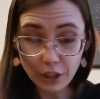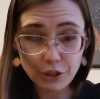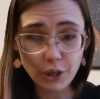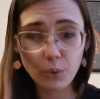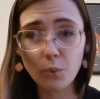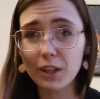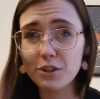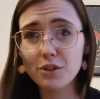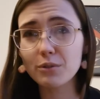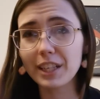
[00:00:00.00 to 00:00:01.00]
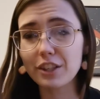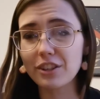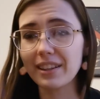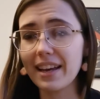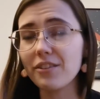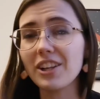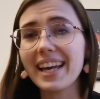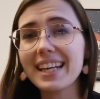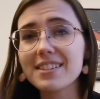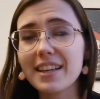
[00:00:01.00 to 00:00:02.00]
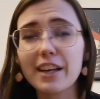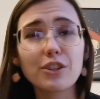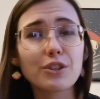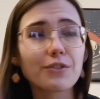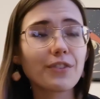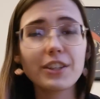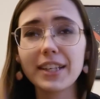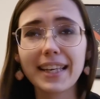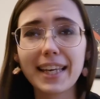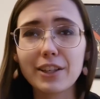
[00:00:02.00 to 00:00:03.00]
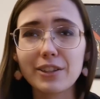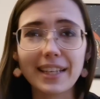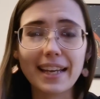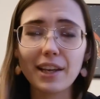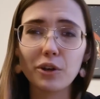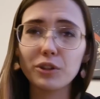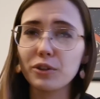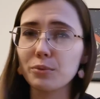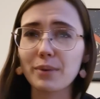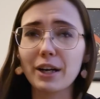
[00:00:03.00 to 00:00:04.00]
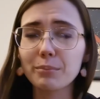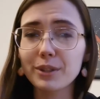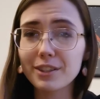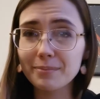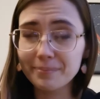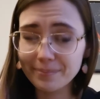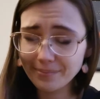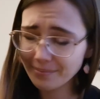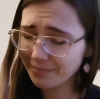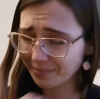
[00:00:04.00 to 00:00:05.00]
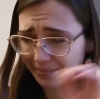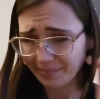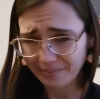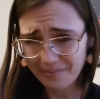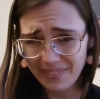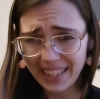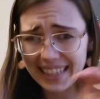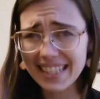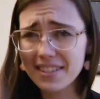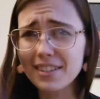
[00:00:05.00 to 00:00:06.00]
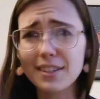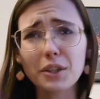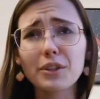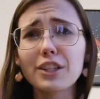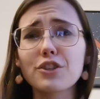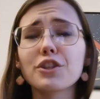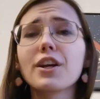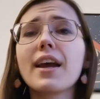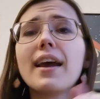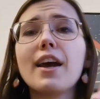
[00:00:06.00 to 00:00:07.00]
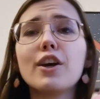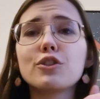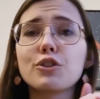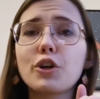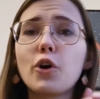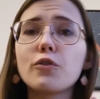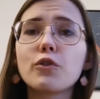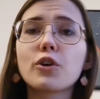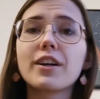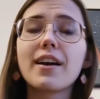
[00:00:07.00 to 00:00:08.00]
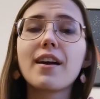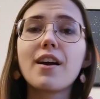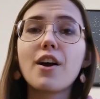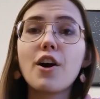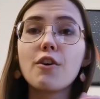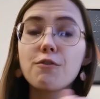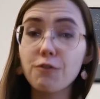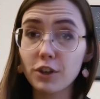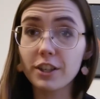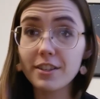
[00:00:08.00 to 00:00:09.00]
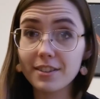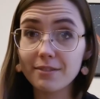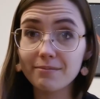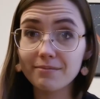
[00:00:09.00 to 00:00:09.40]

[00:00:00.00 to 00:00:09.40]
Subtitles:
So once you reach level 8 and you're very keen on getting all those brown books, this is the creature to go for first.